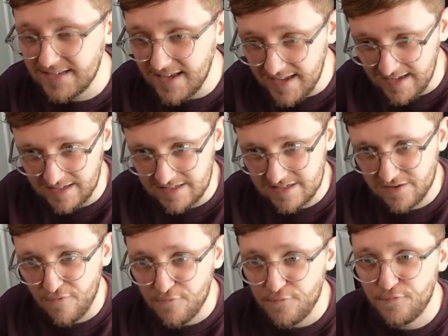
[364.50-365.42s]

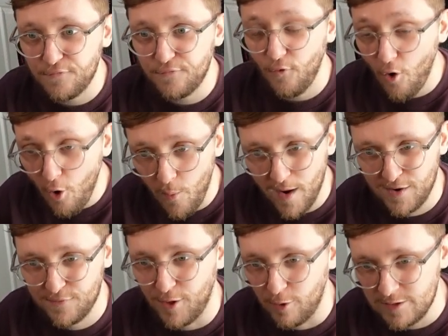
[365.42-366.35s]
tease for
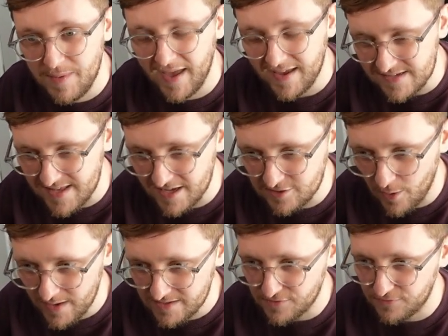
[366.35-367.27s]
one of those megas that's
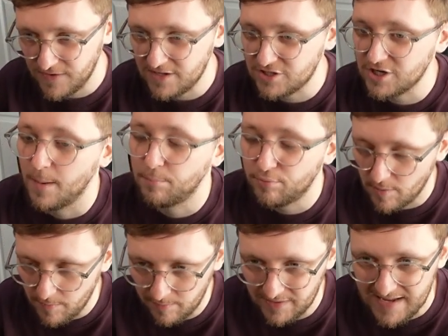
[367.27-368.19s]
going to feature
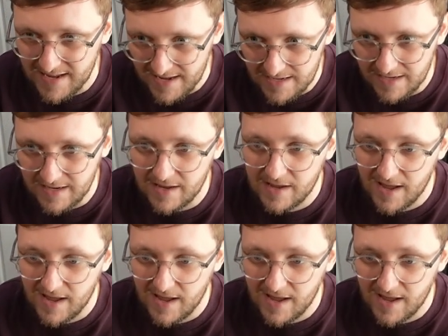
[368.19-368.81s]
probably in,